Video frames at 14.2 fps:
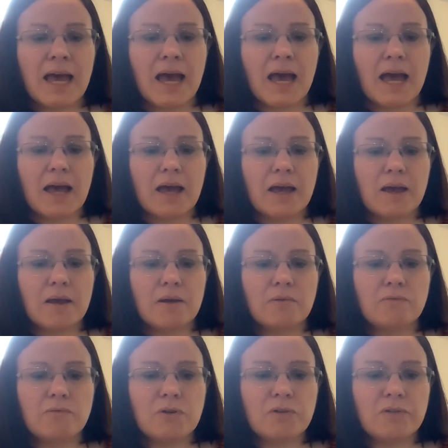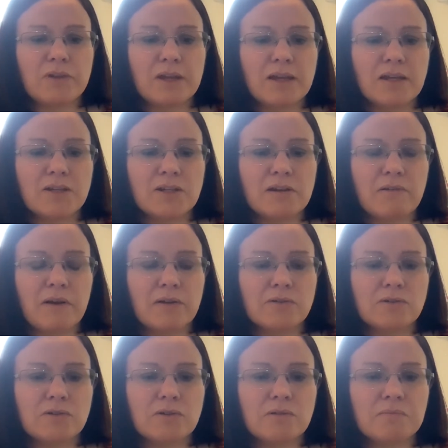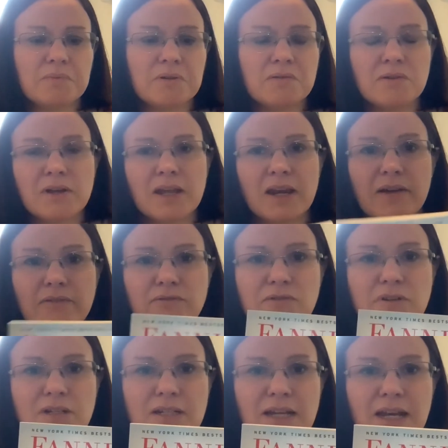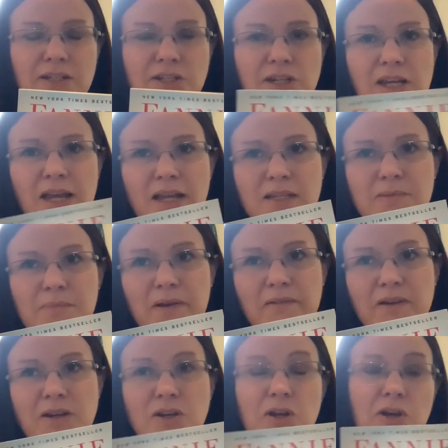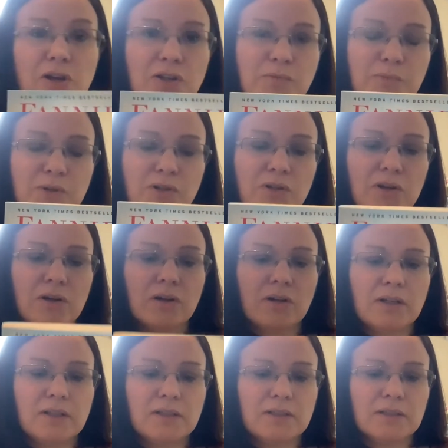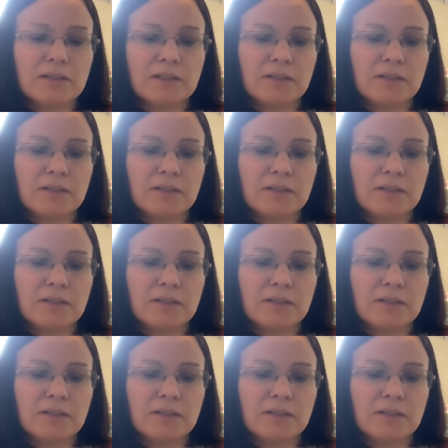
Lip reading: Ruthie, she grows up looking after her dad. She gets married, her husband dies.